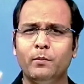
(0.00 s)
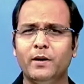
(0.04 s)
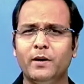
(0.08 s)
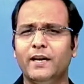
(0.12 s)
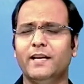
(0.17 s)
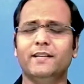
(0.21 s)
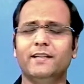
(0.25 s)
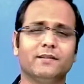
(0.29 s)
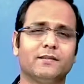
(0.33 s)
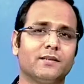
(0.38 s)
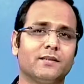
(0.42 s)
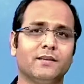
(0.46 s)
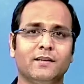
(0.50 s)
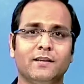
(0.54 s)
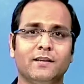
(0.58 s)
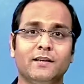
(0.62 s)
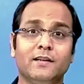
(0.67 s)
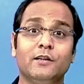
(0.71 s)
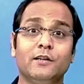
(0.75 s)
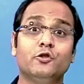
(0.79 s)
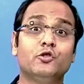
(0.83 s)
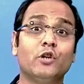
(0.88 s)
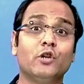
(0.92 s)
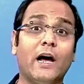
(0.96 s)
means.
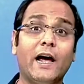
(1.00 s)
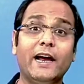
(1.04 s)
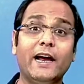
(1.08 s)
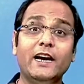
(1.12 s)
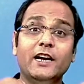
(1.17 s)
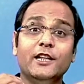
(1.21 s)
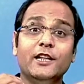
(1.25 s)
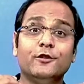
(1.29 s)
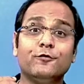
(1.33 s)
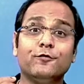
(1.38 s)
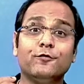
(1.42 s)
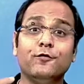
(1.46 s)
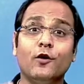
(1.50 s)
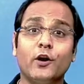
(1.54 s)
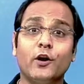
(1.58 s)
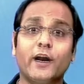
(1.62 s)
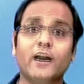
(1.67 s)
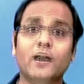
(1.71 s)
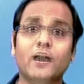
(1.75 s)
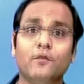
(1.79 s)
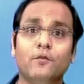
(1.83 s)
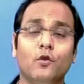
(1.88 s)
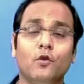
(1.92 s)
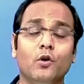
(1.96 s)
Child is
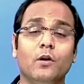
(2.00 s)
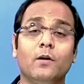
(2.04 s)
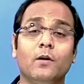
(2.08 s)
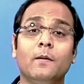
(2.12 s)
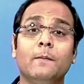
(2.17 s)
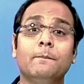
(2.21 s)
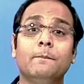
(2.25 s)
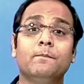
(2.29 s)
forgetful.